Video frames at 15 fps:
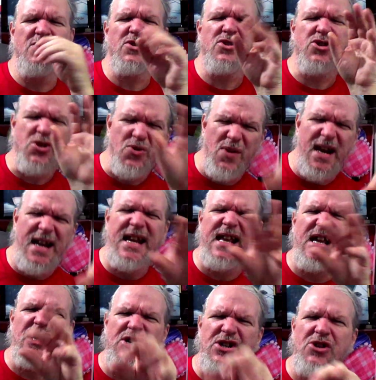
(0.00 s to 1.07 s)
training
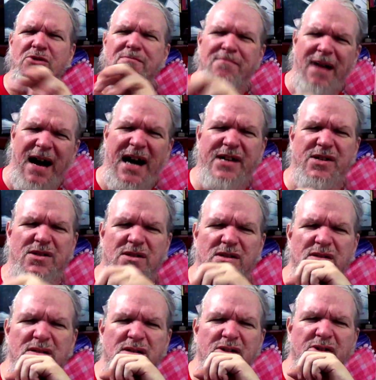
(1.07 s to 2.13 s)
a new model
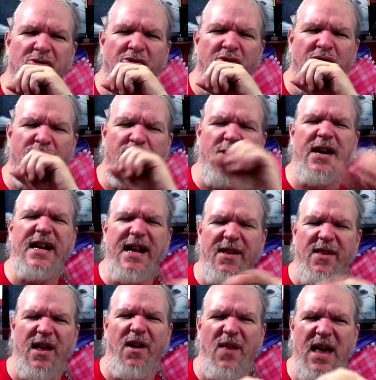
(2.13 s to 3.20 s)
for an
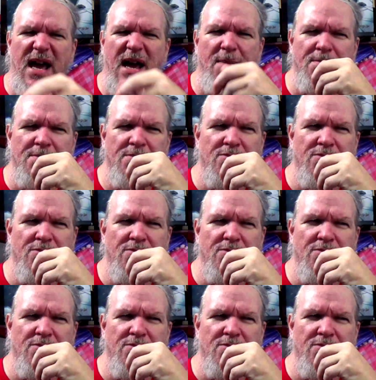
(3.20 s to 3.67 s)
LLM